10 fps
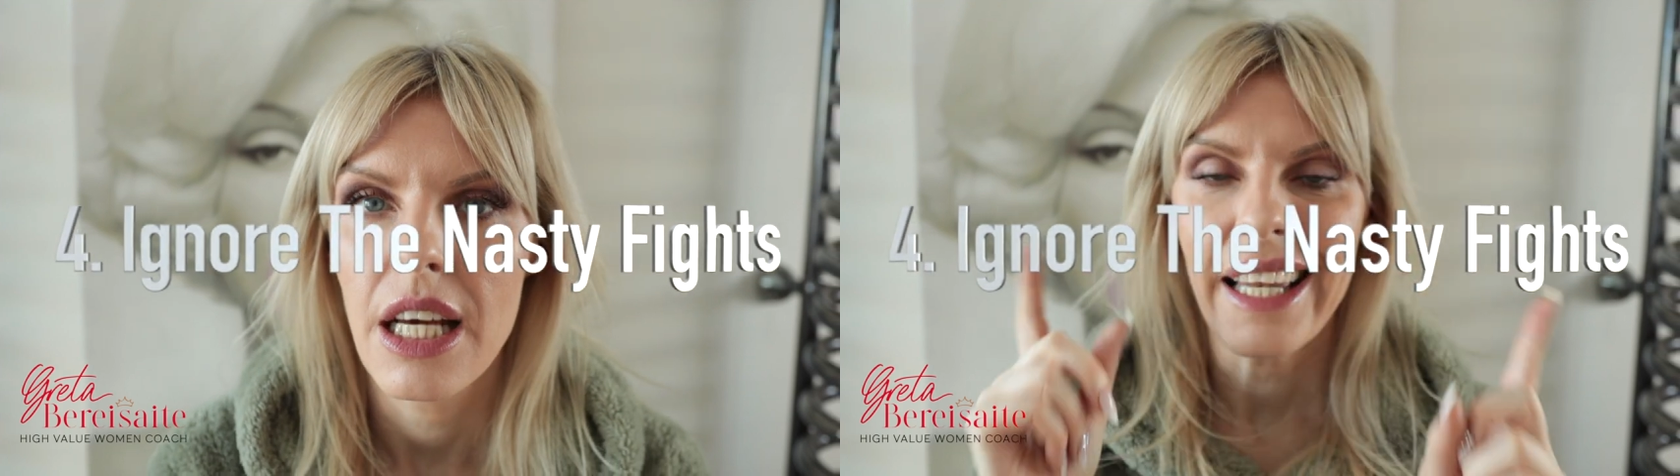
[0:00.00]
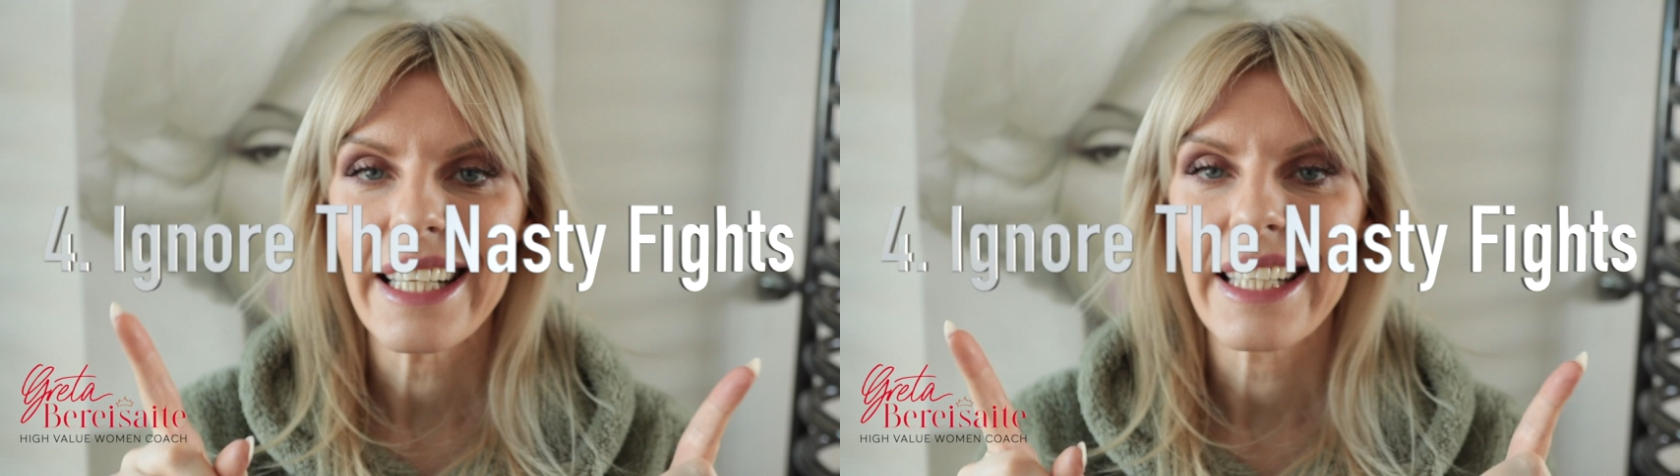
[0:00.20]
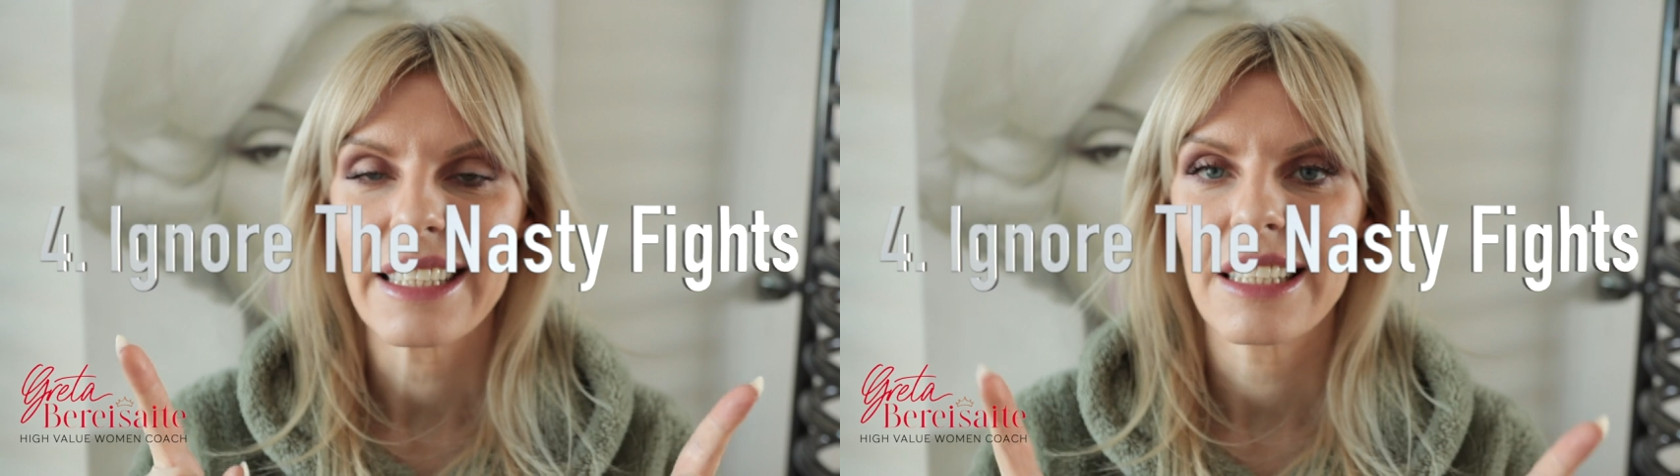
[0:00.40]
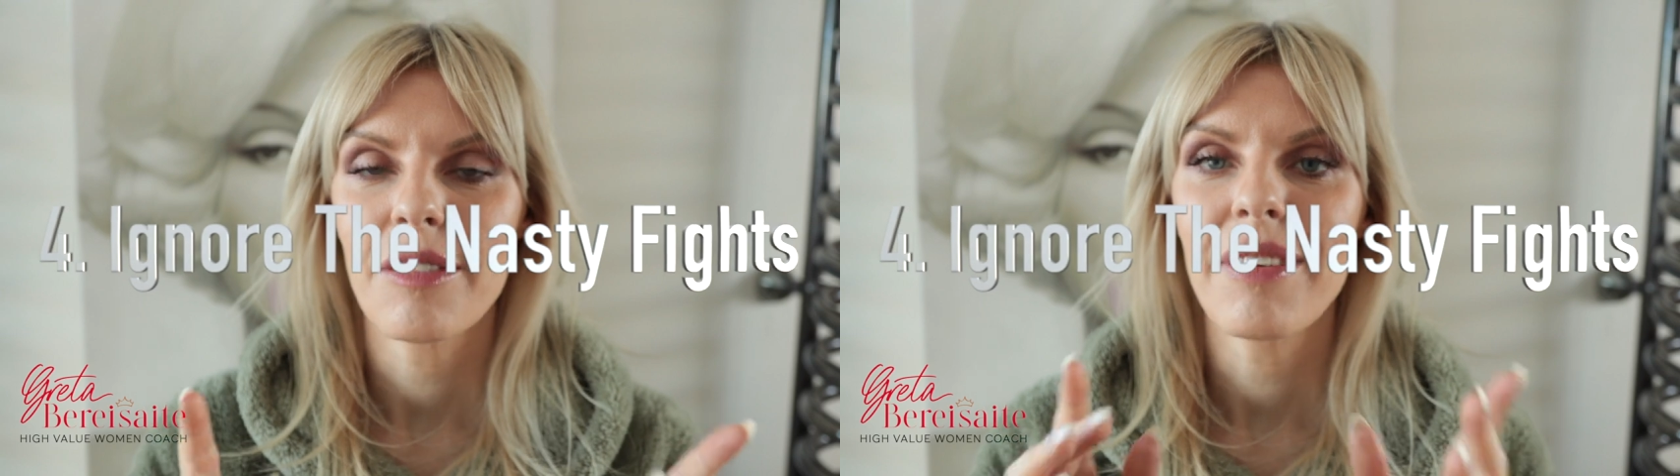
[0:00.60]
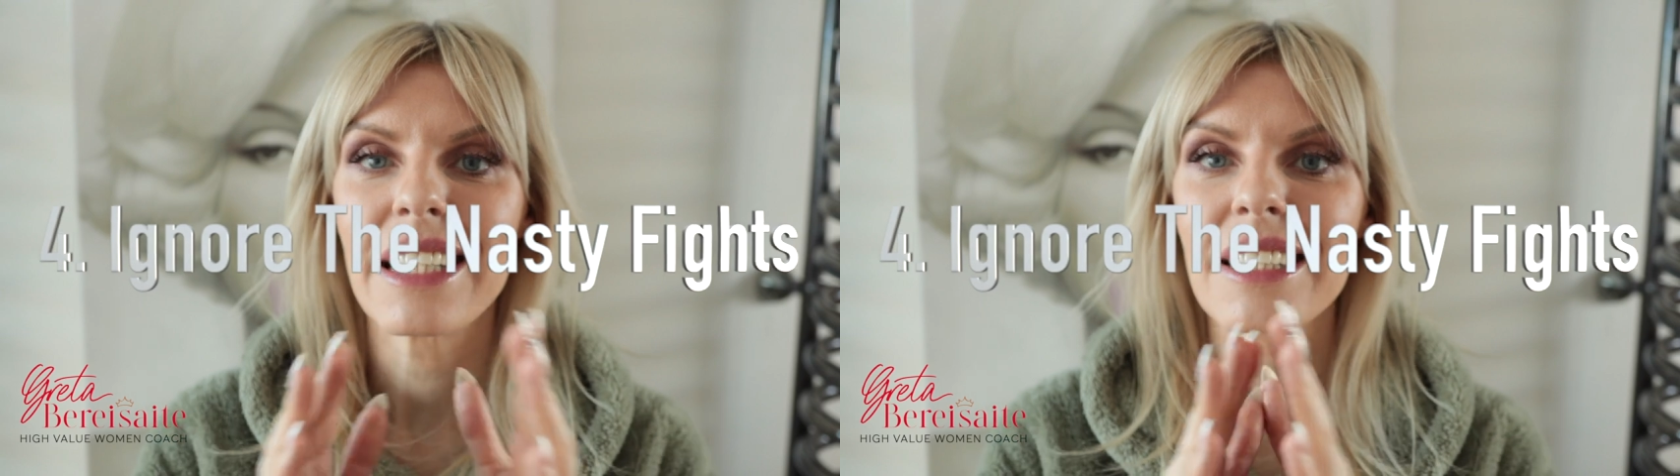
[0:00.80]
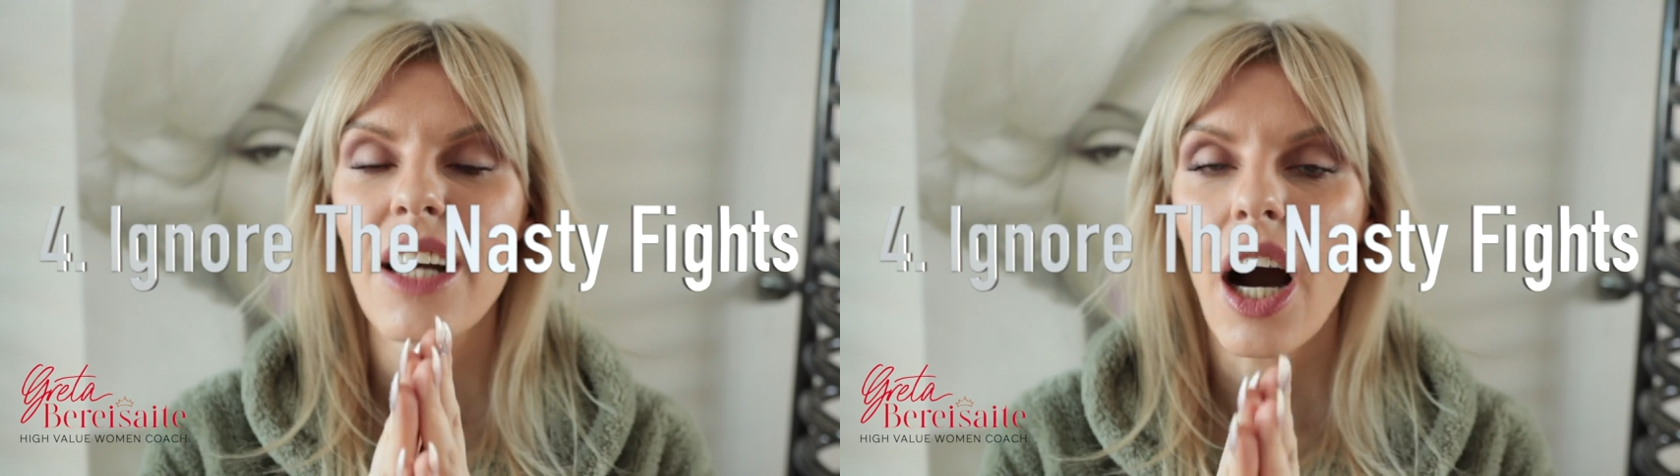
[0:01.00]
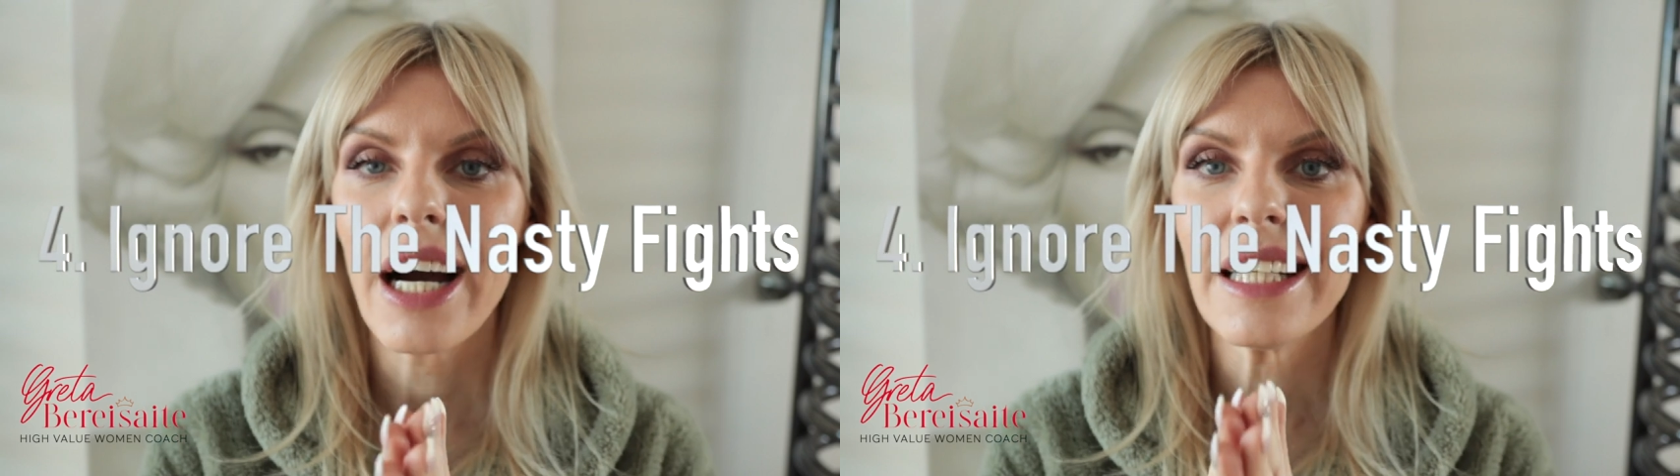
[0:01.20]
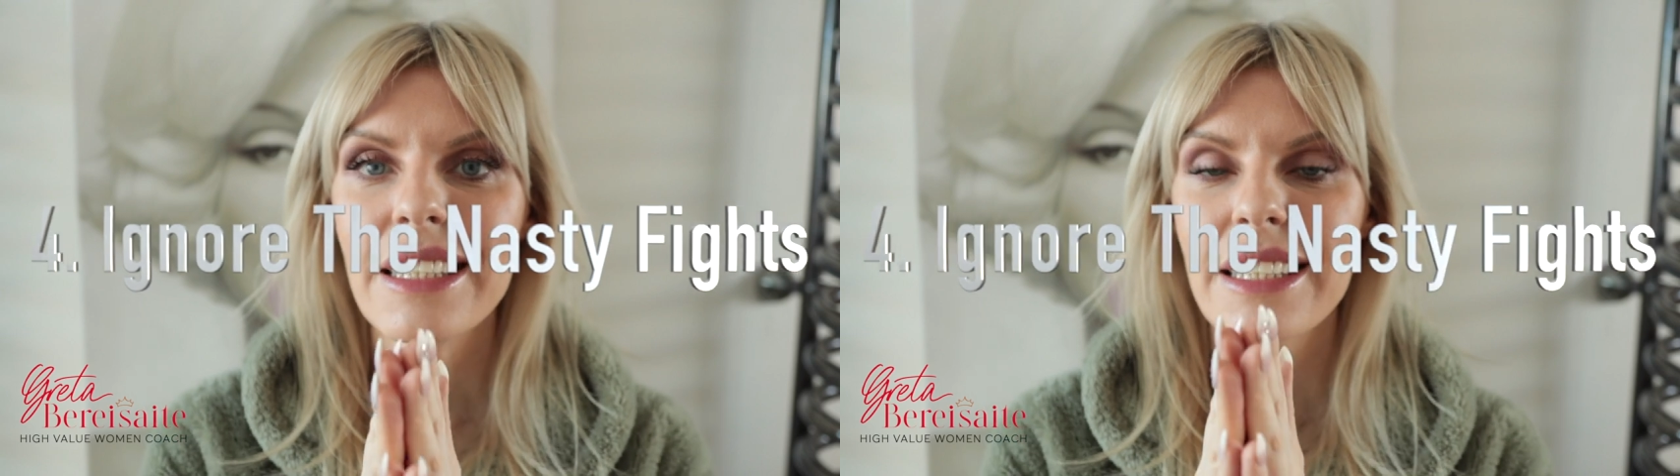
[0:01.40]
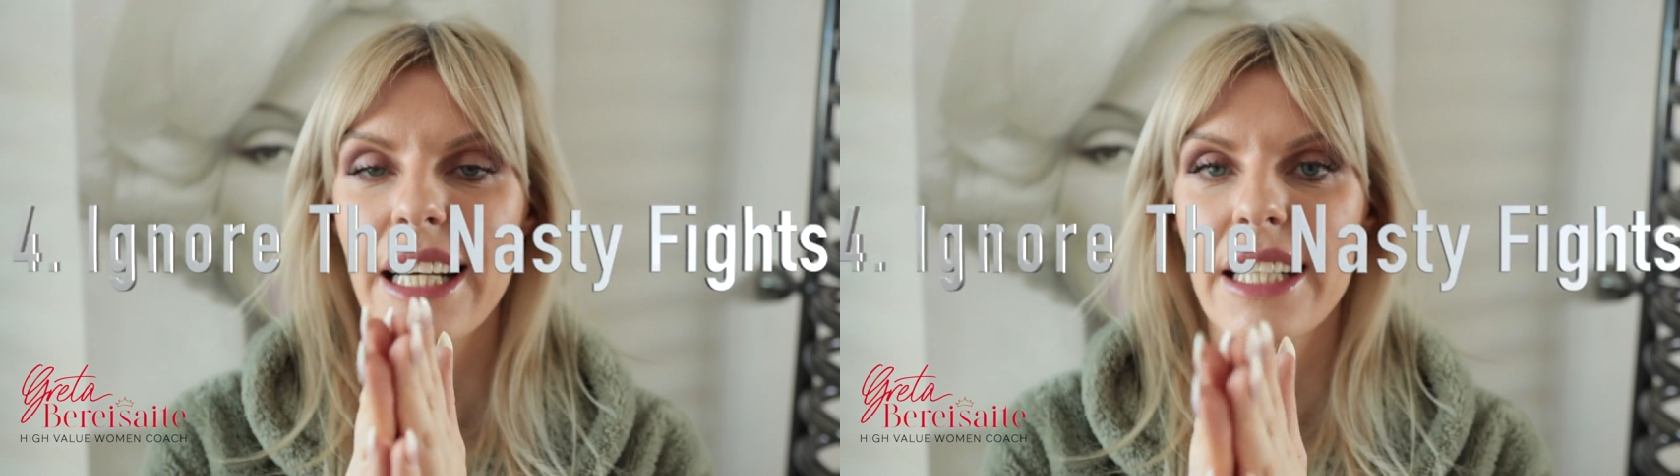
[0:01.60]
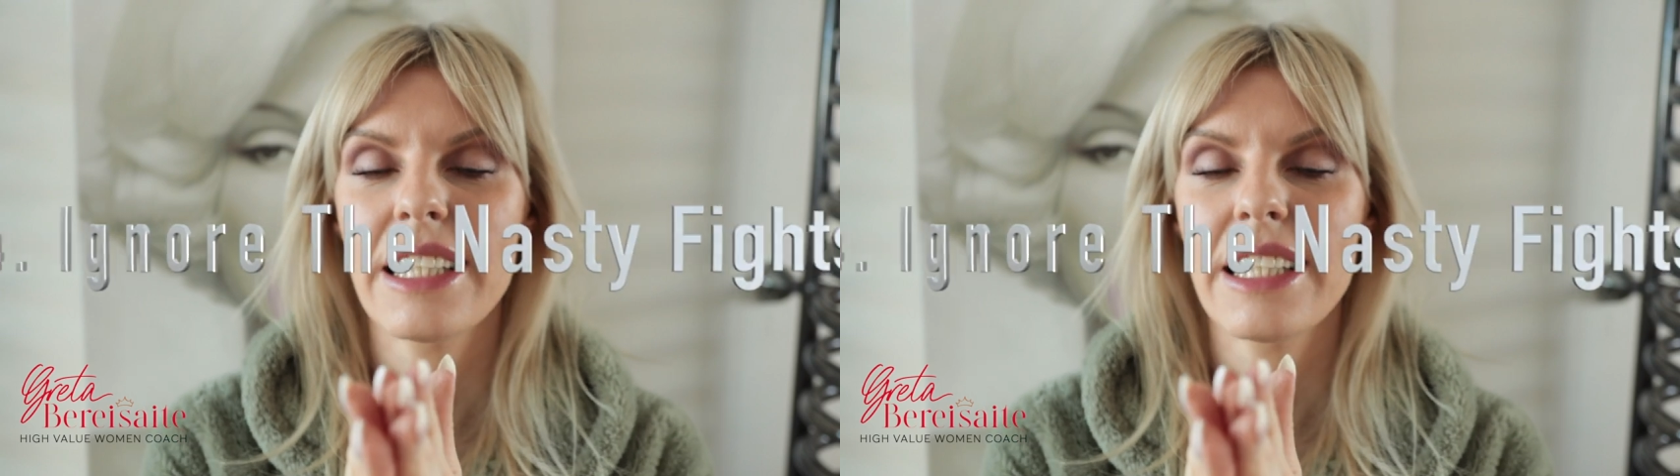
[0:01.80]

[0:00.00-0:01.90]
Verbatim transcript: Ladies, when guys get